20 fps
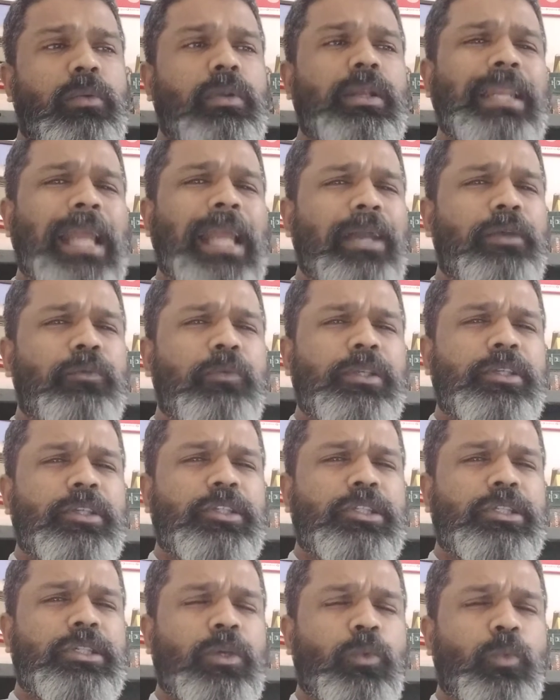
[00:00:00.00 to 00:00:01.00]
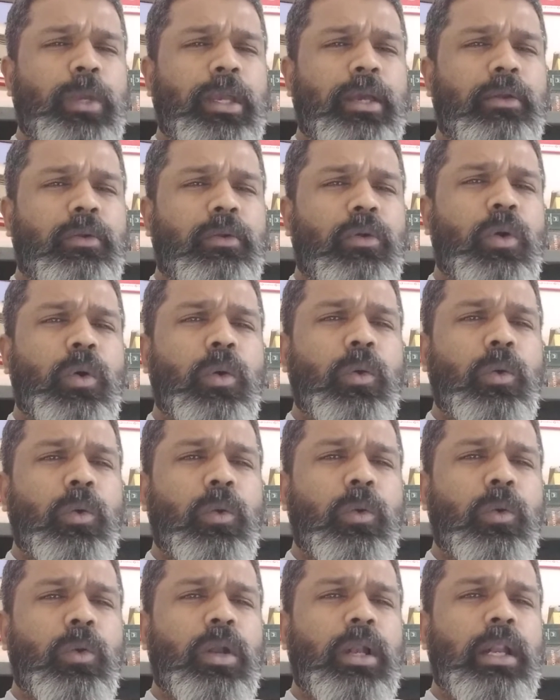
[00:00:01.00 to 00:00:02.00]
languages were
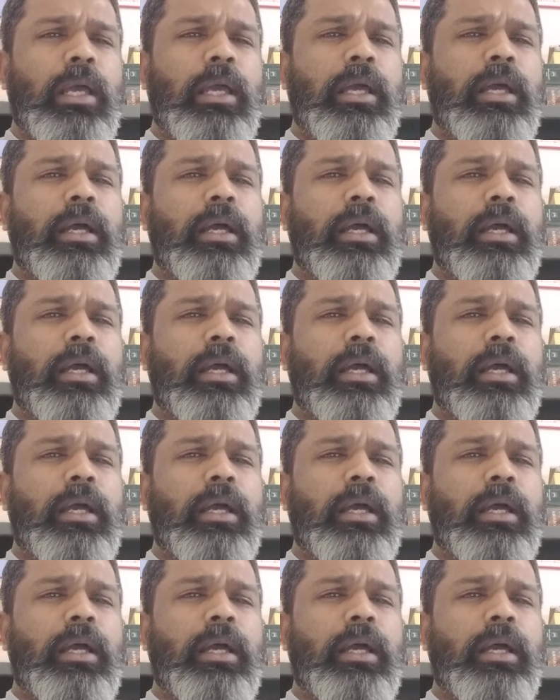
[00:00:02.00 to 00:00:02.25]
all